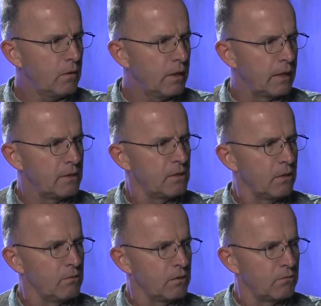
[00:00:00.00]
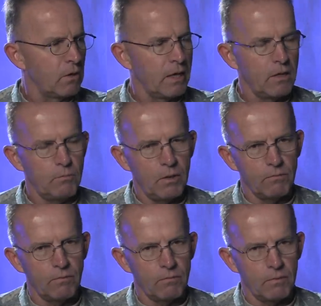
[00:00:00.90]
like I said, it was a variety of
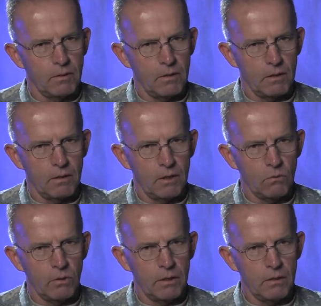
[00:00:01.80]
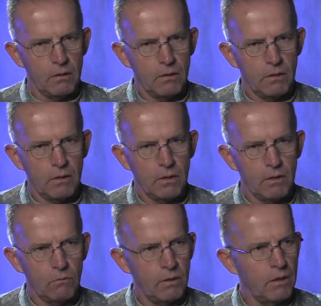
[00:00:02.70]
people from the carrier air wing,
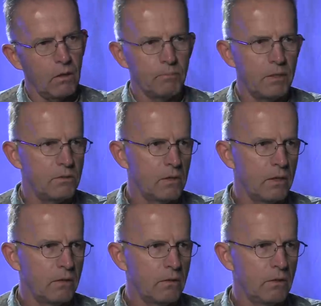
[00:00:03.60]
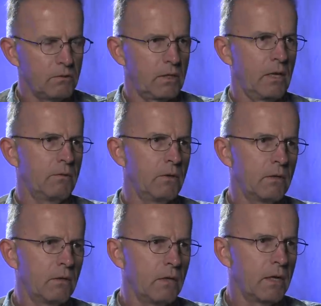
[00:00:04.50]
and we helped each other. It's kind of
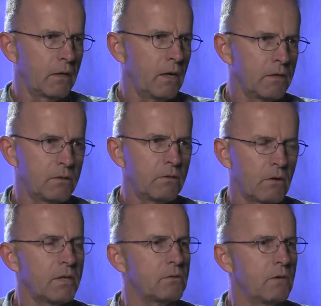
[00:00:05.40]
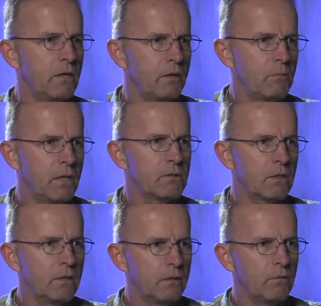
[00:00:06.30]
a lot of cost, cross training,
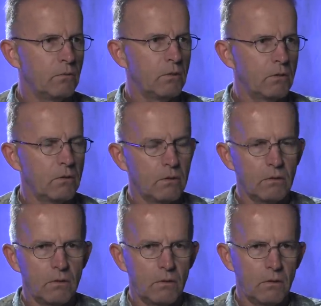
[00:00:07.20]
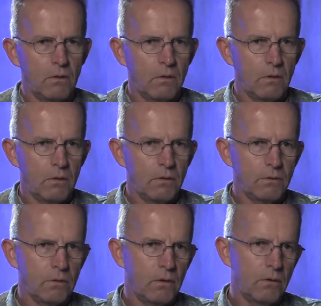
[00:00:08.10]
basically, what we call.
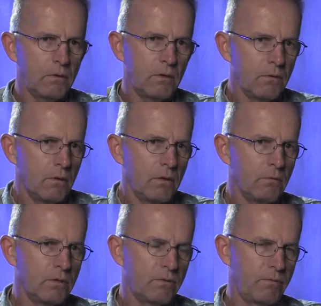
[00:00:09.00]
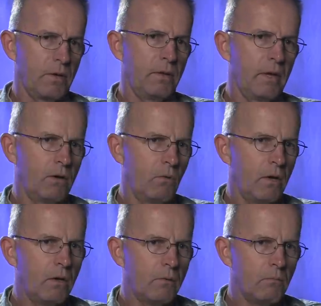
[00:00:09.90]
So it, it, was fun that
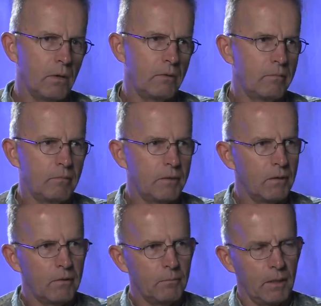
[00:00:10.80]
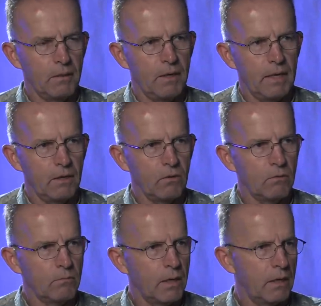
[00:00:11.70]
way, but you know, it made the day
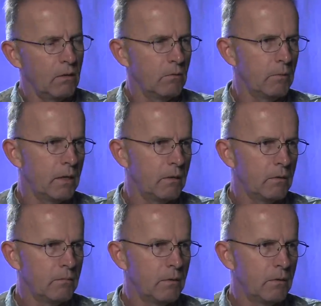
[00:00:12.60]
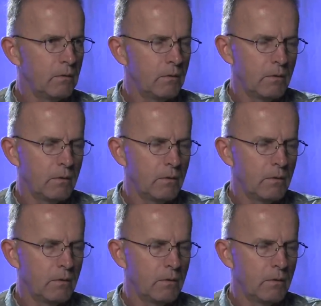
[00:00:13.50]
go by a little better. But.